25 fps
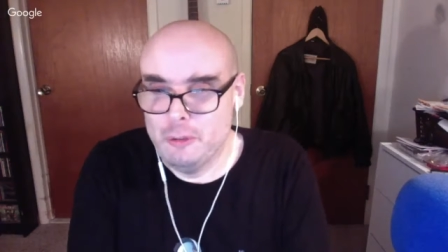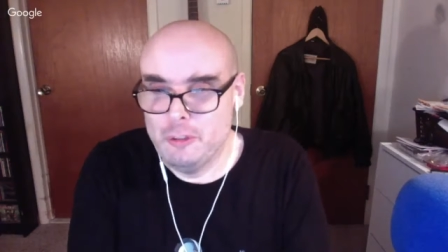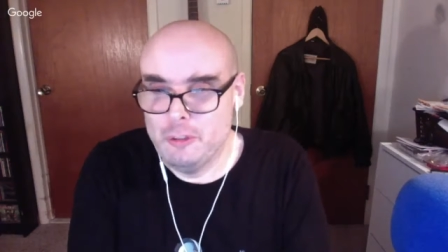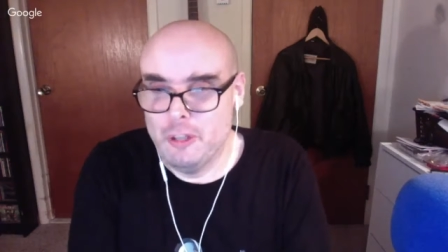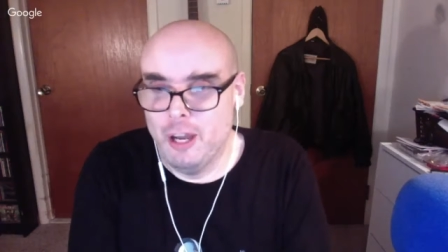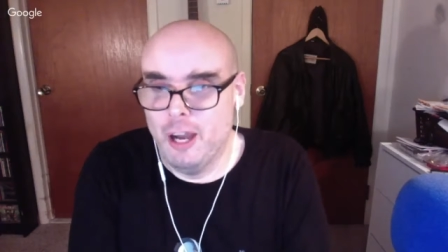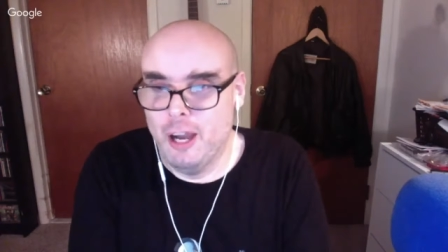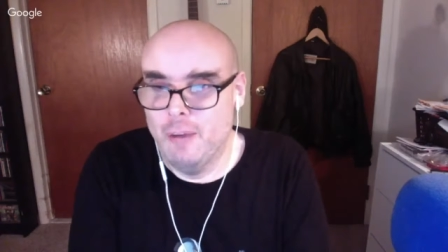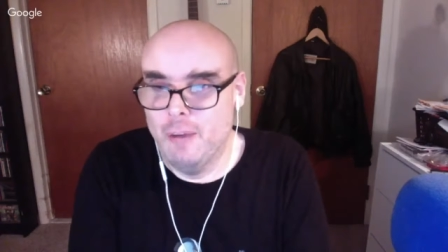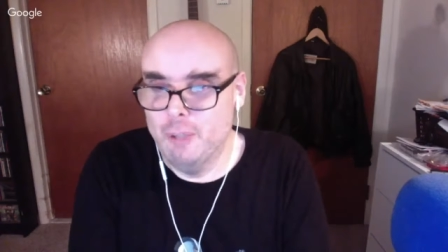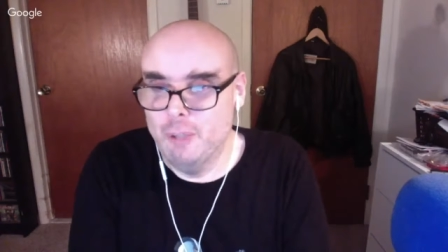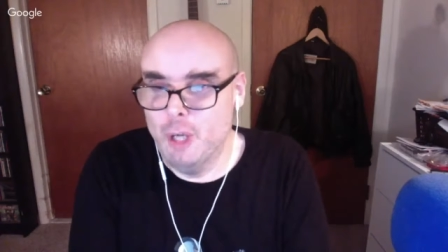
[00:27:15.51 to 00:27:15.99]

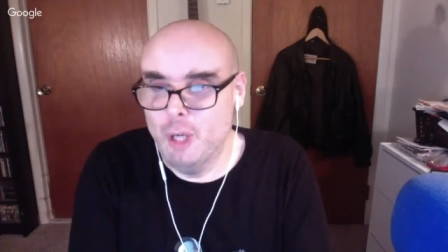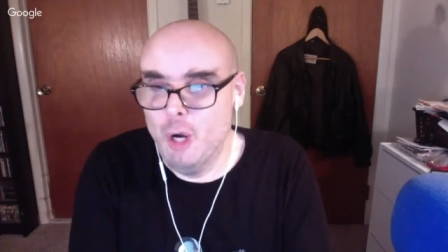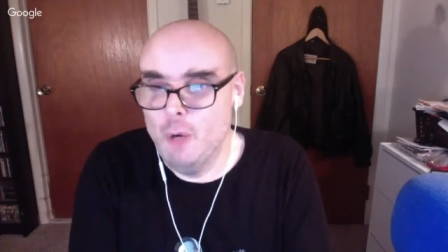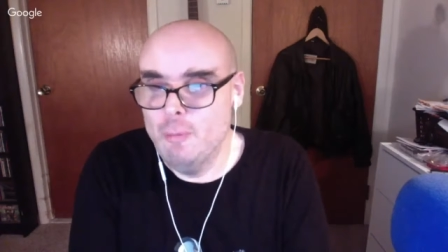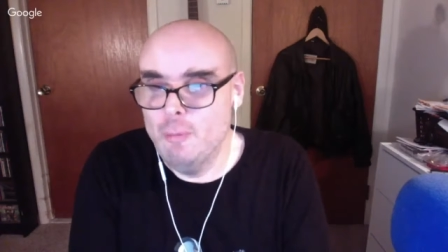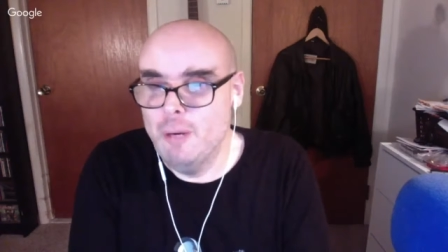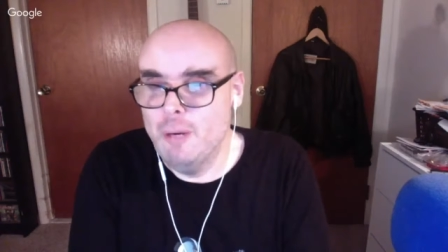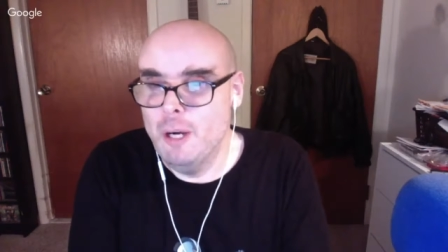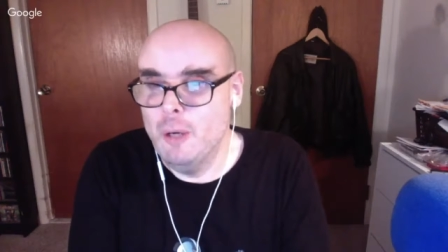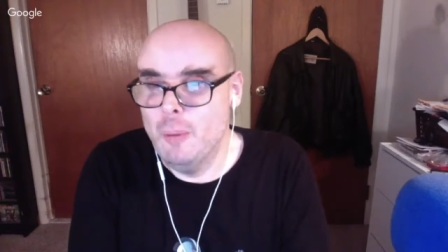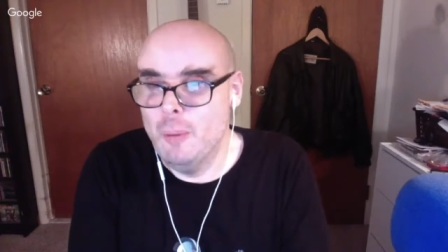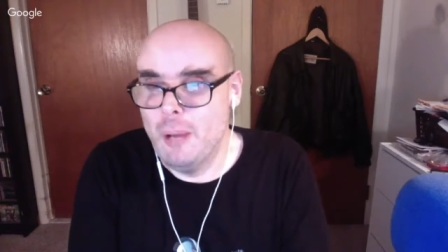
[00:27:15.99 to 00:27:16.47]

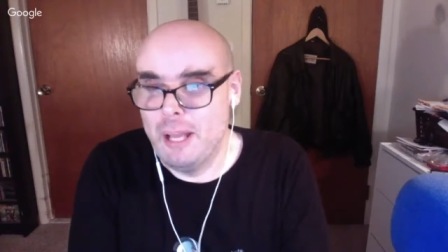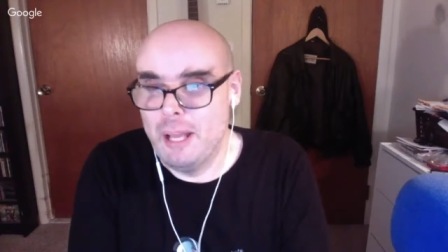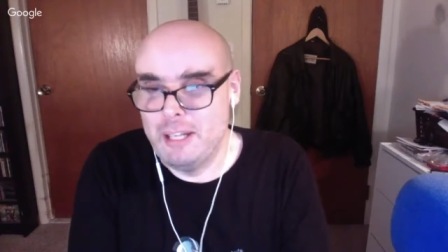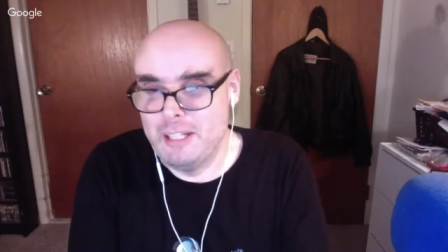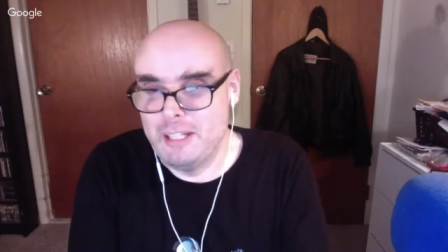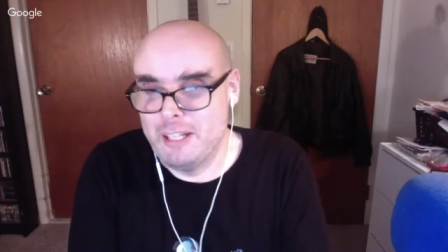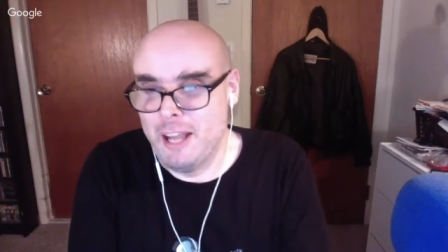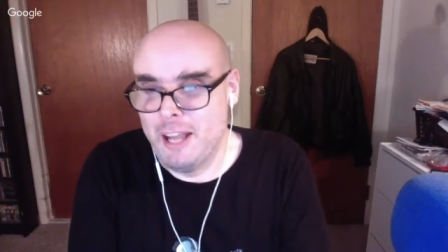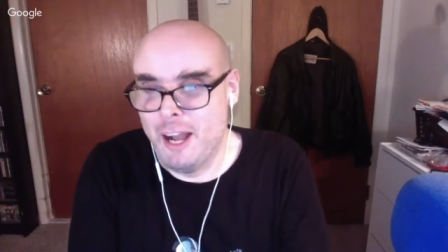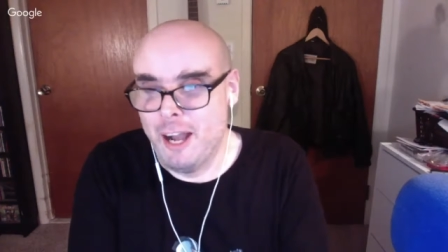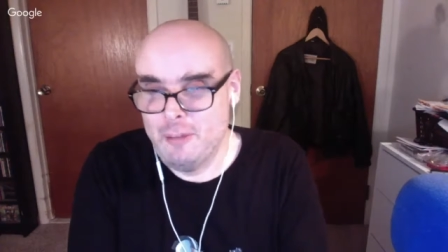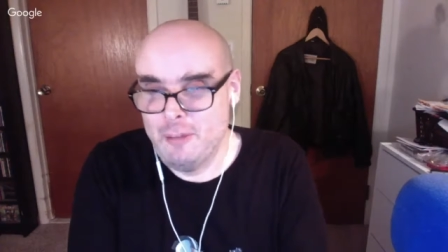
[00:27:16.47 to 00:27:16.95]
Lobo and
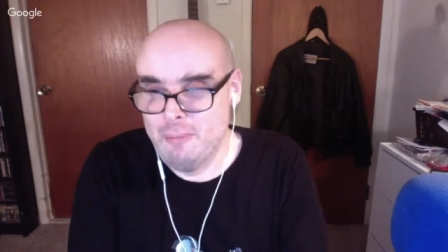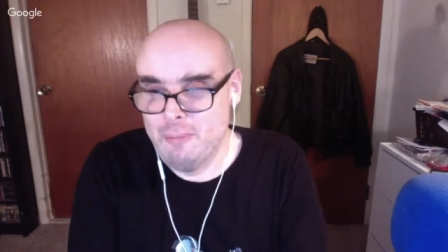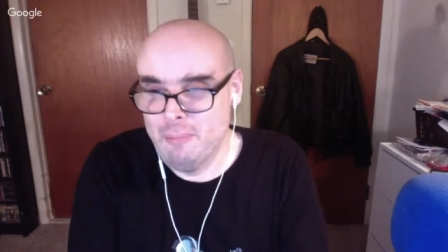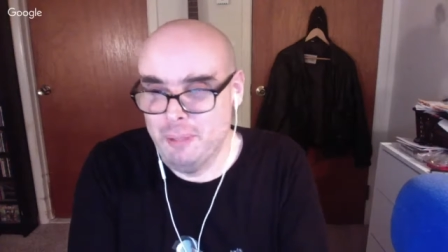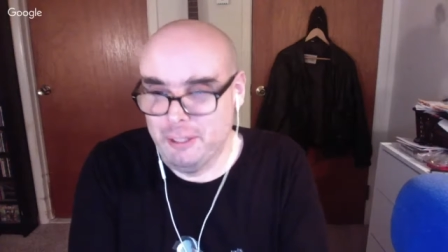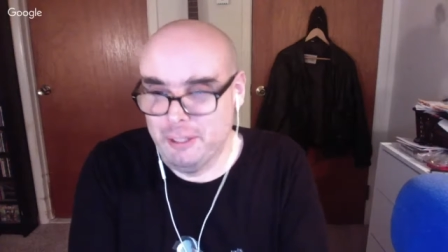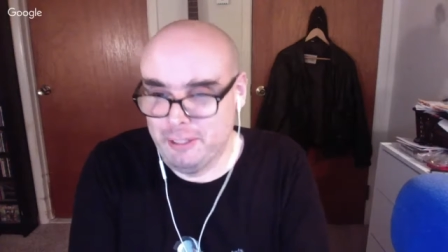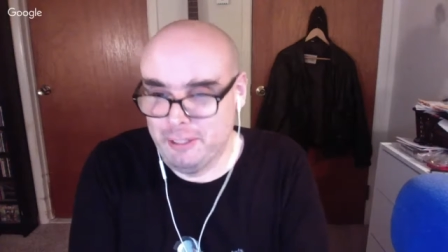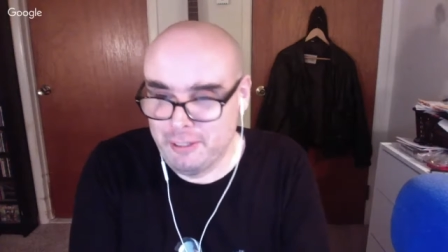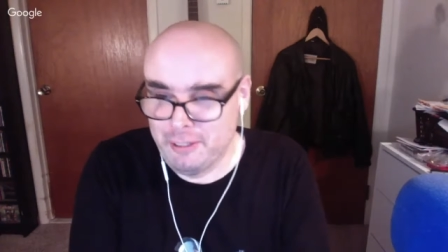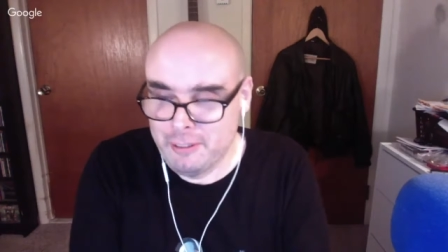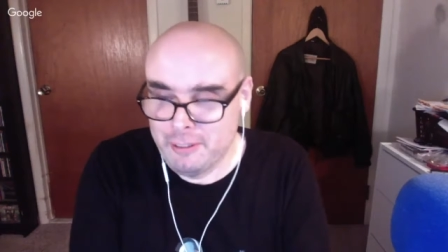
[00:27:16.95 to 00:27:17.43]
Cotton
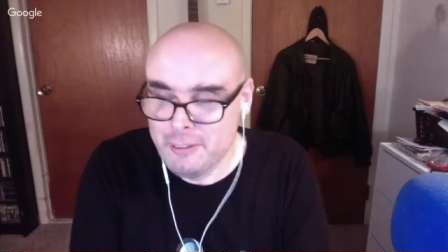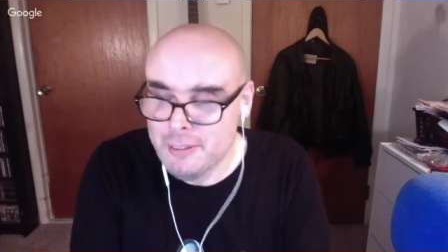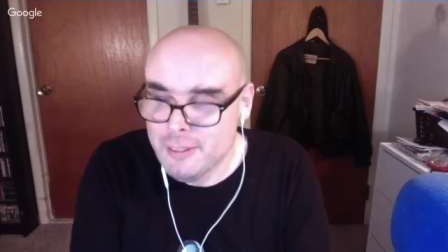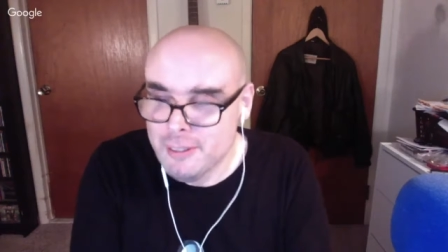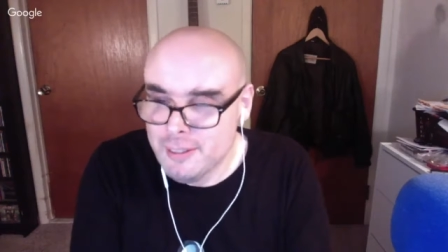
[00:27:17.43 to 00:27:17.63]
Picking.